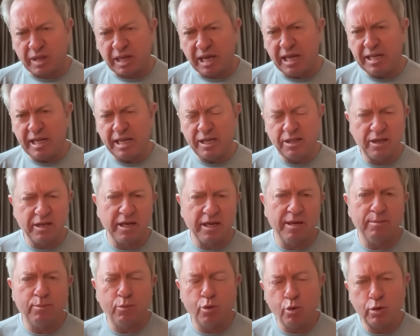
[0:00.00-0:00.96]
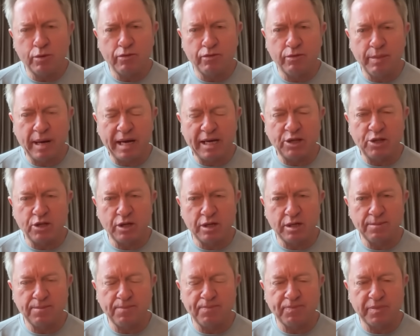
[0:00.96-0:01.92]
and as they get more
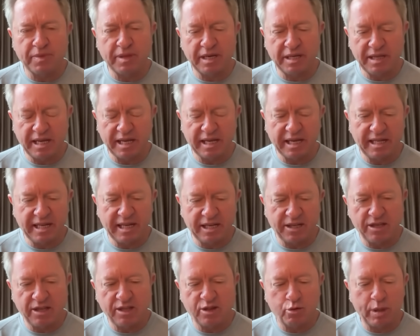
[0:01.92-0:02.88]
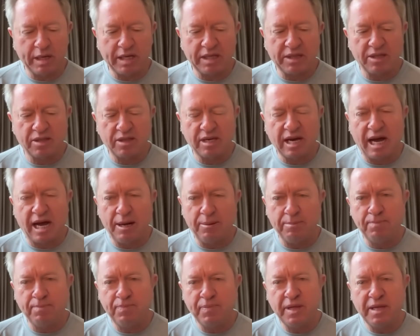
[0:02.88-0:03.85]
information, then they can actually tweak the
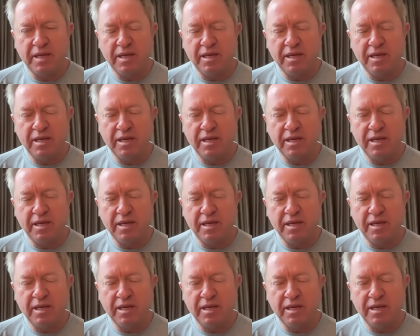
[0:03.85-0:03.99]
time,